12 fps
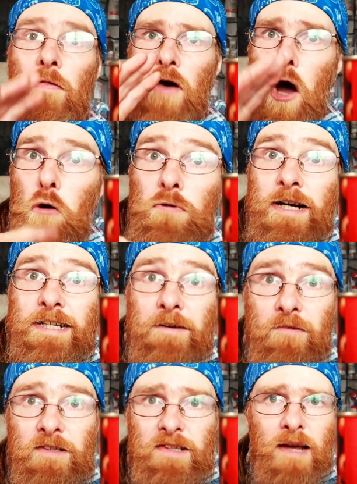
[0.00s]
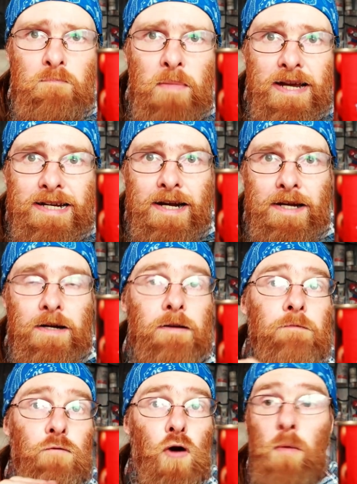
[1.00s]
The only difference I'm making
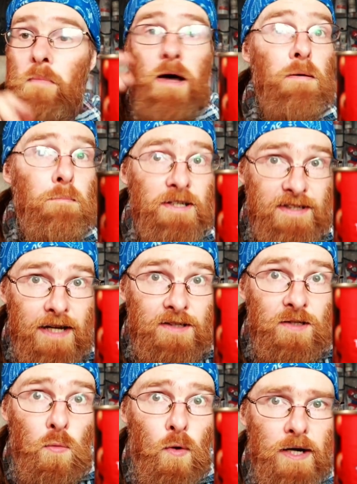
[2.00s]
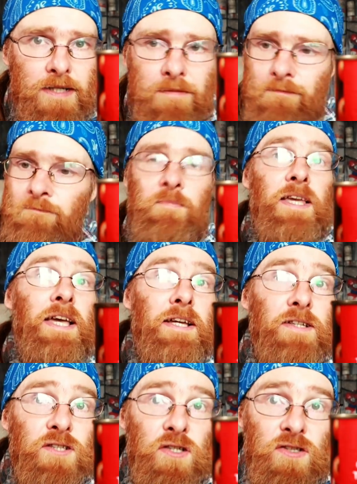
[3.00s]
from Passata wine
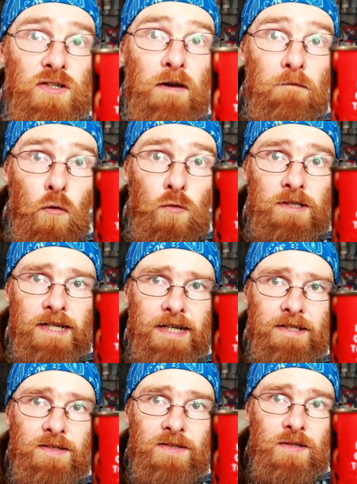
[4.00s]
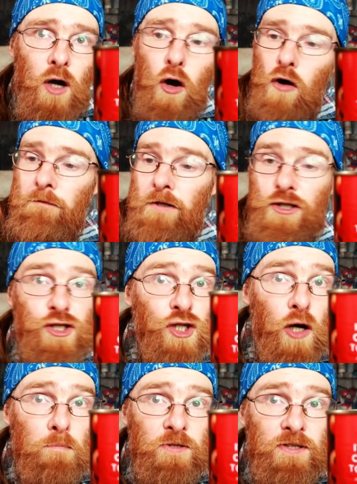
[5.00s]
is using 4 tins of
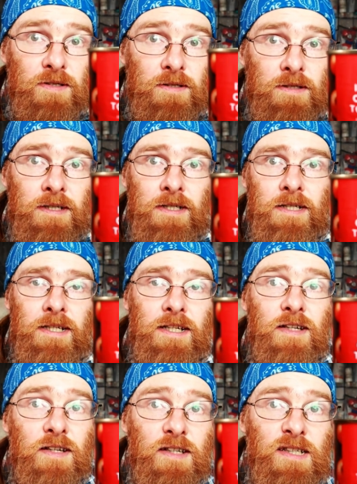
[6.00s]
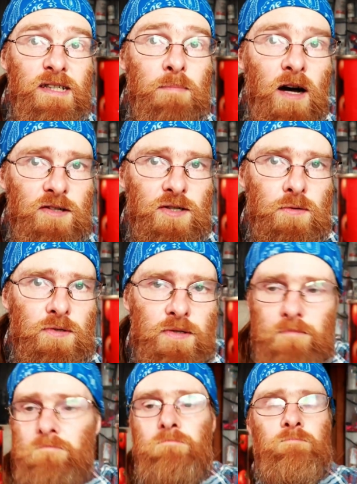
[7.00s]
chopped tomatoes,